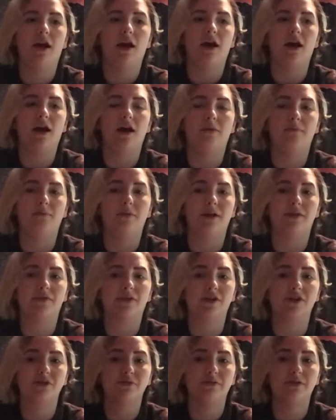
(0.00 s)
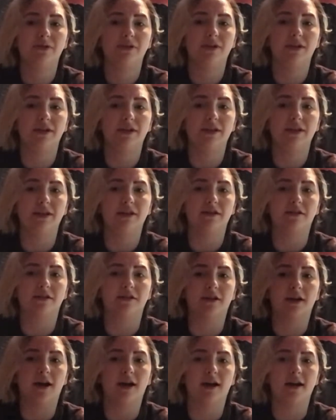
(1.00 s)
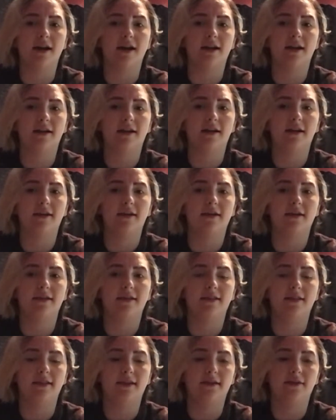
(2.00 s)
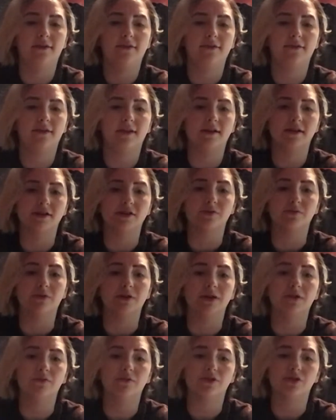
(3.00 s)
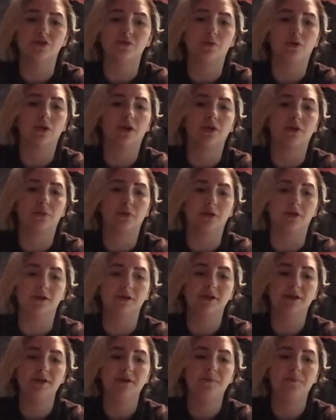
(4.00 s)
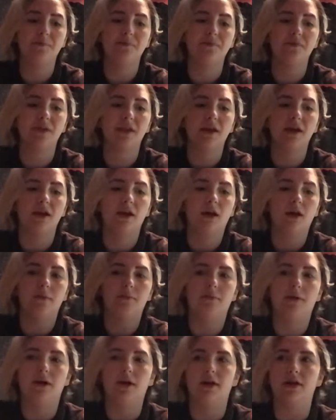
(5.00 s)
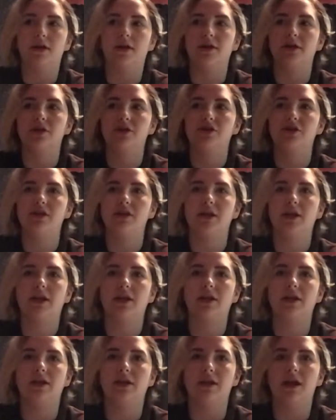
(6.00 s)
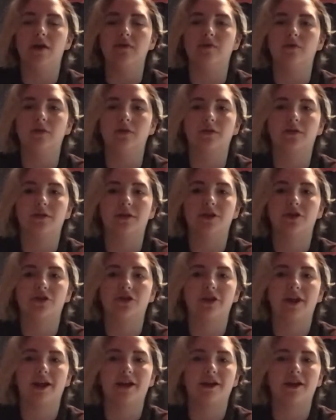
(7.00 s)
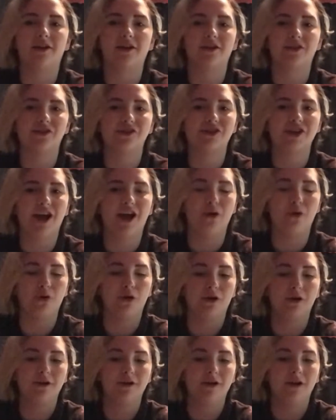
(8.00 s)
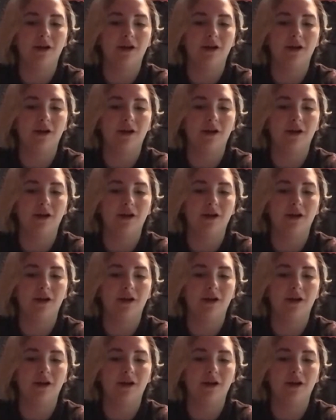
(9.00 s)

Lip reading: My freshman year, I lived in a suite with just one other person, but she like never cleaned her hair out of the shower.